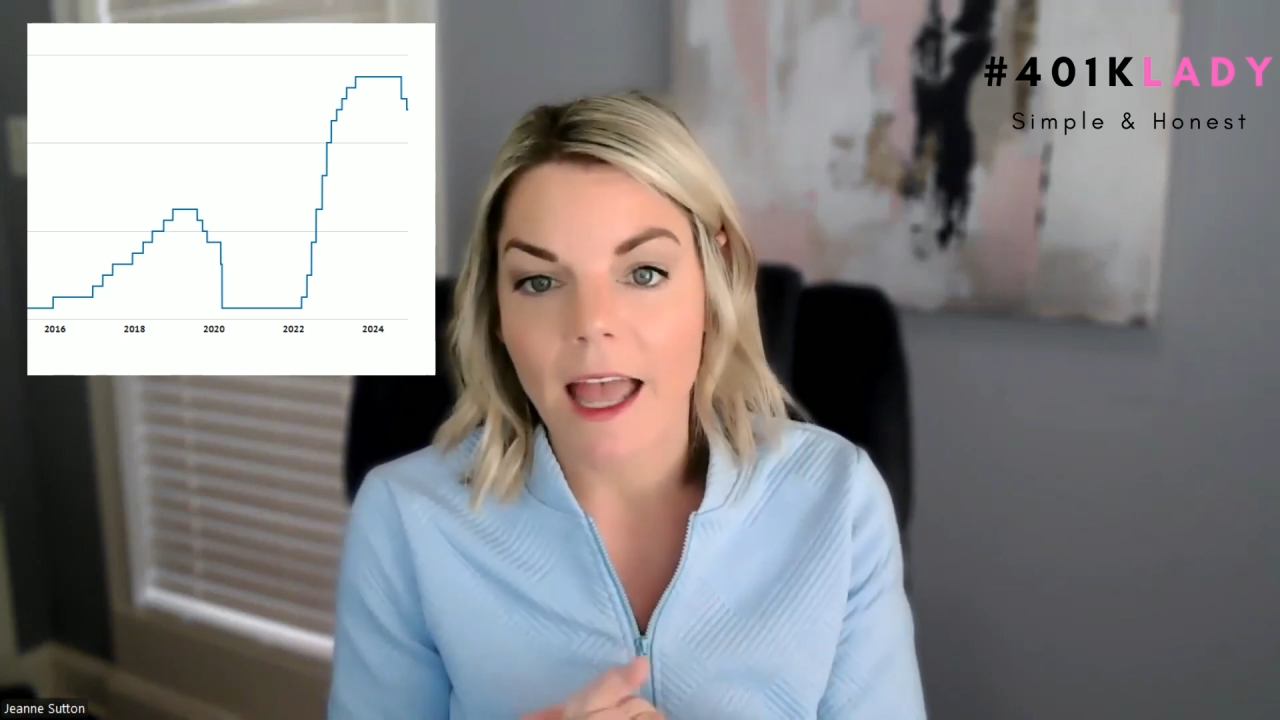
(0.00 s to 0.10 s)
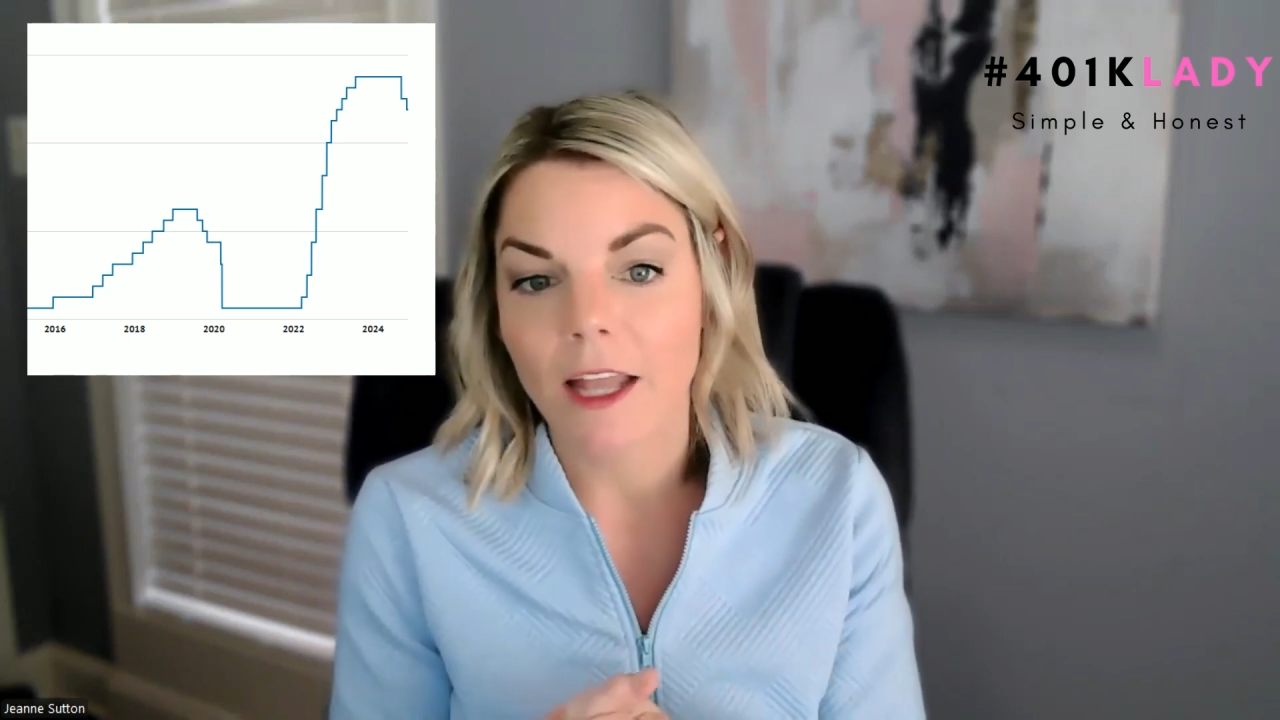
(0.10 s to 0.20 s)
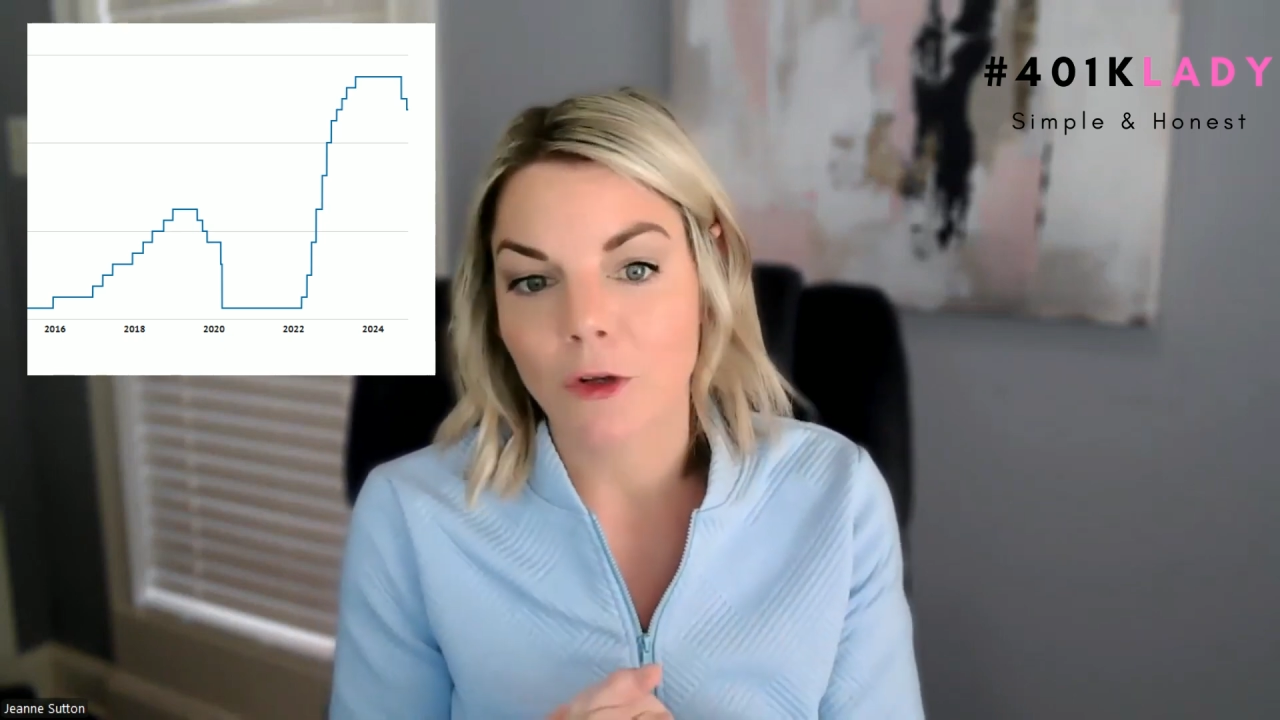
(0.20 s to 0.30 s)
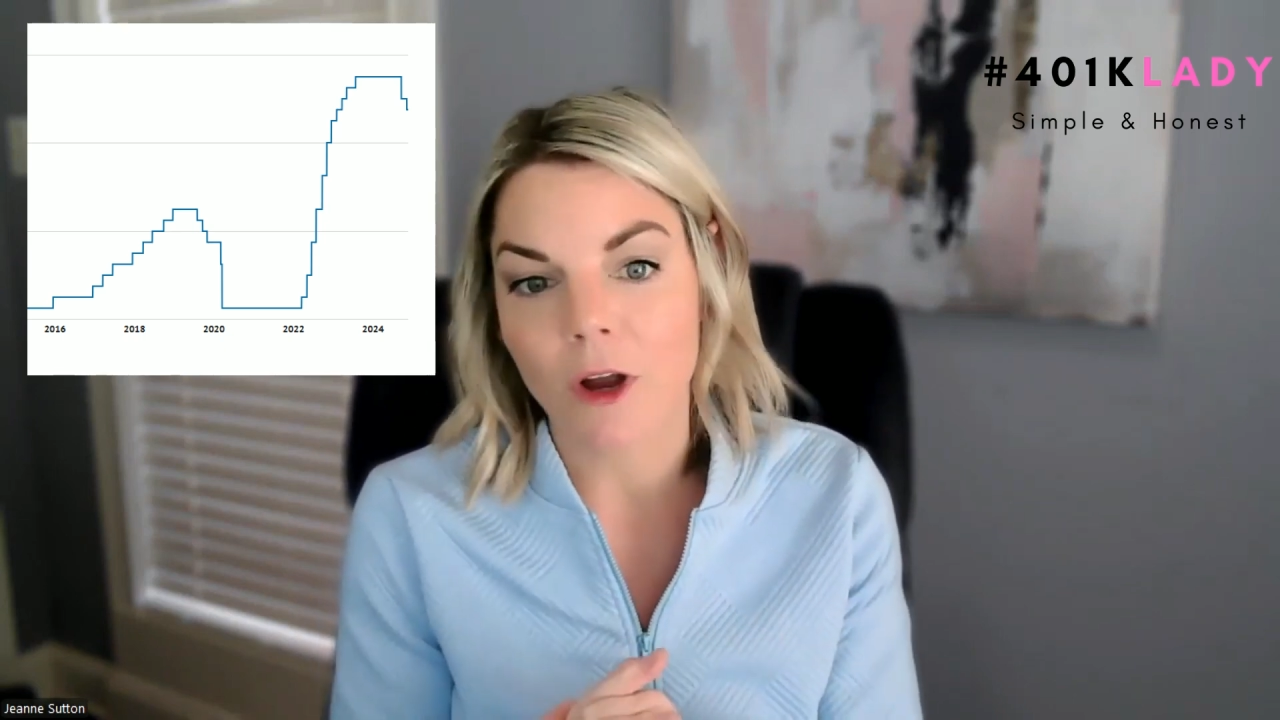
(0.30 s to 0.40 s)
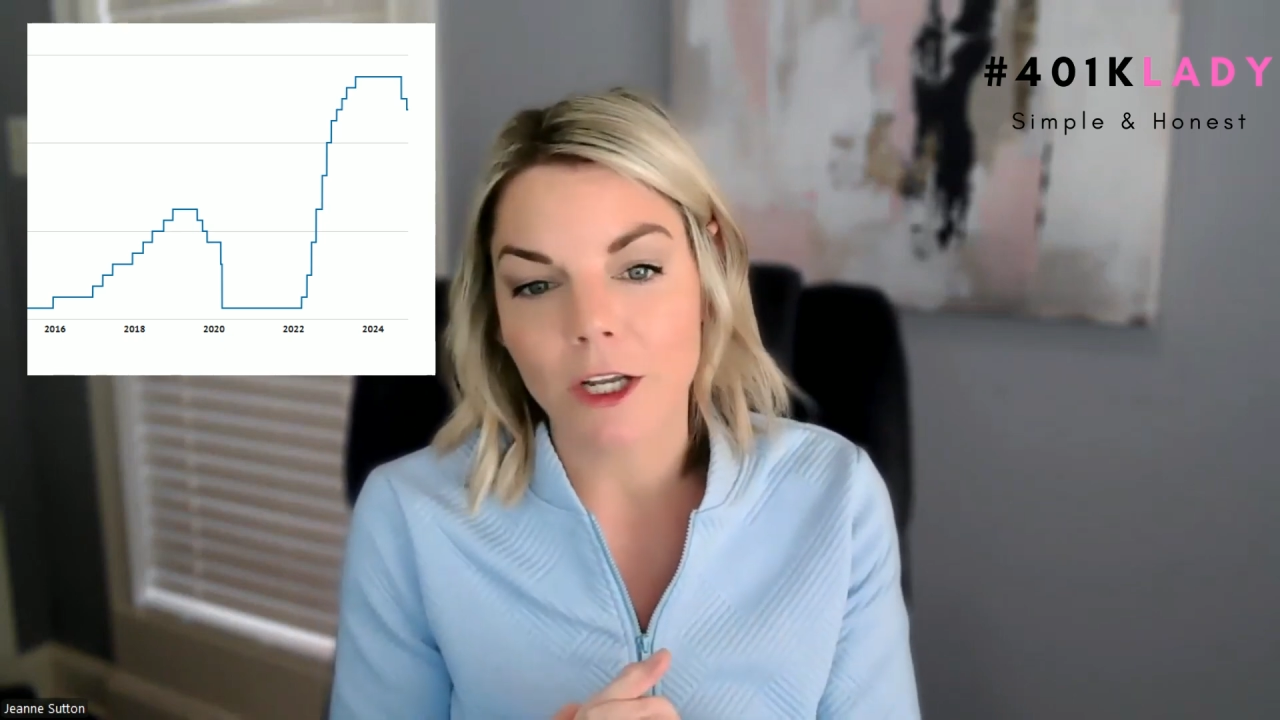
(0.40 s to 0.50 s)

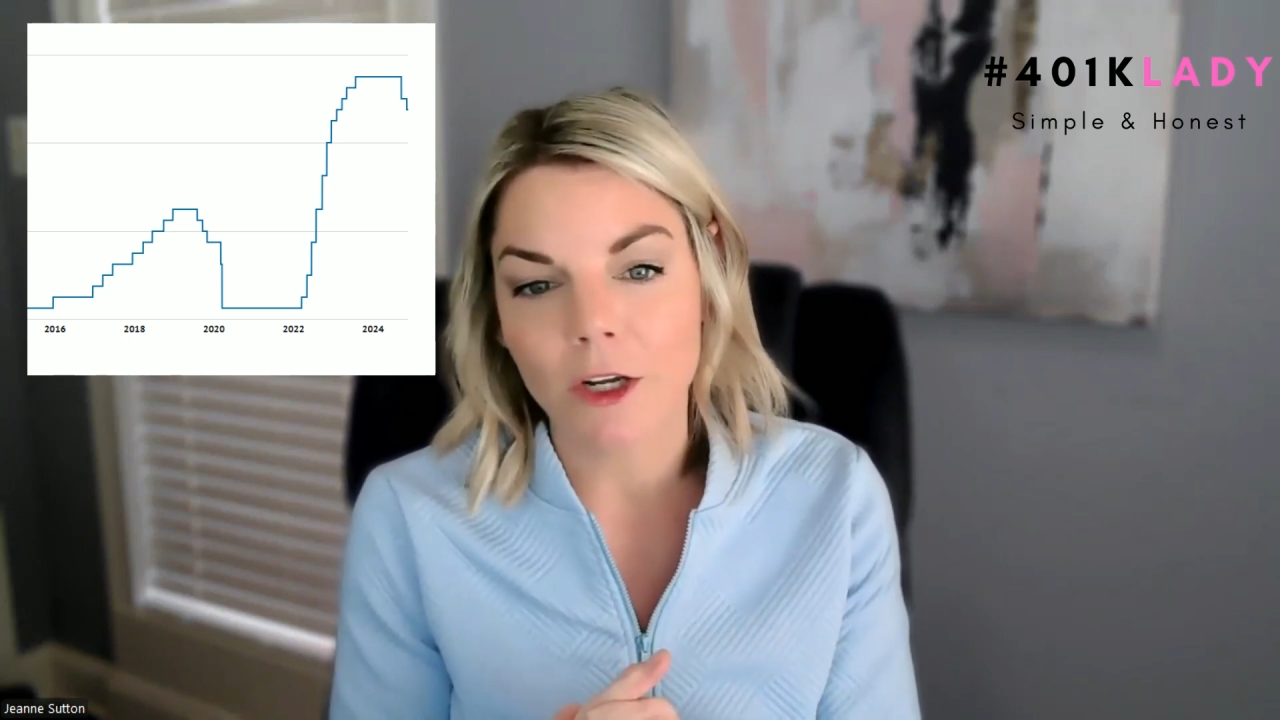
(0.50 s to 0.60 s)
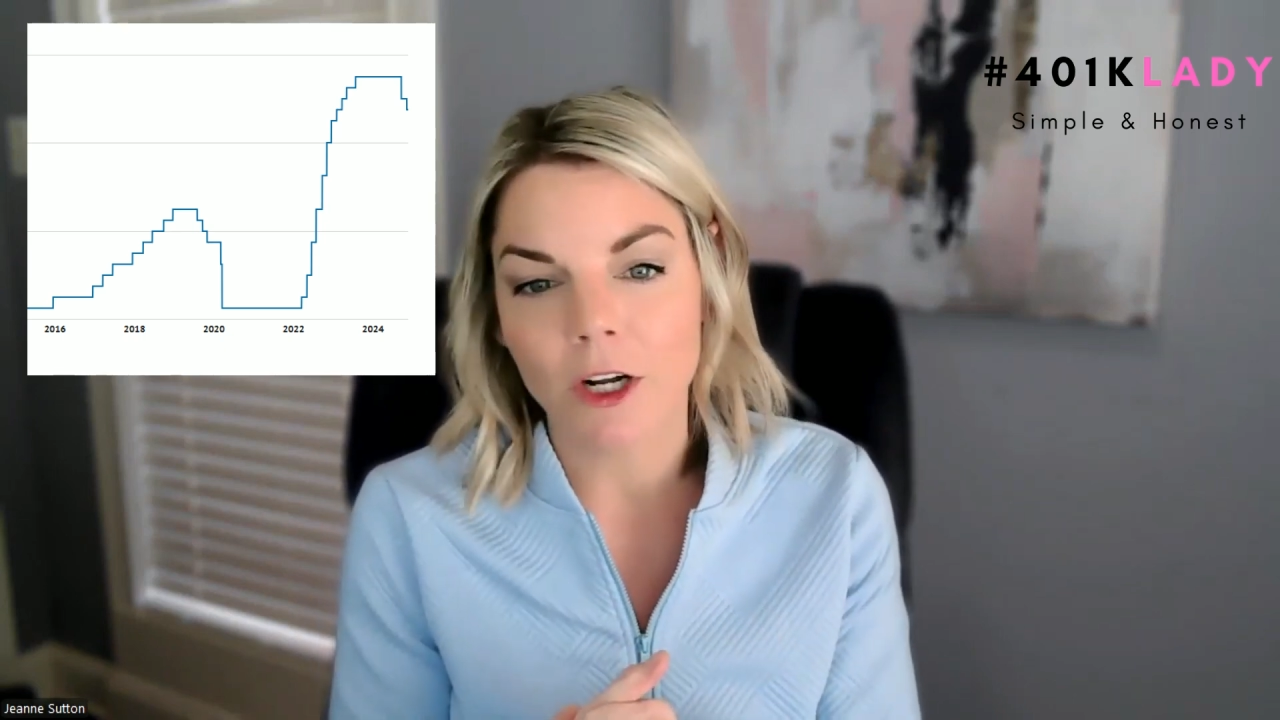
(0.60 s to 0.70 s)
and credit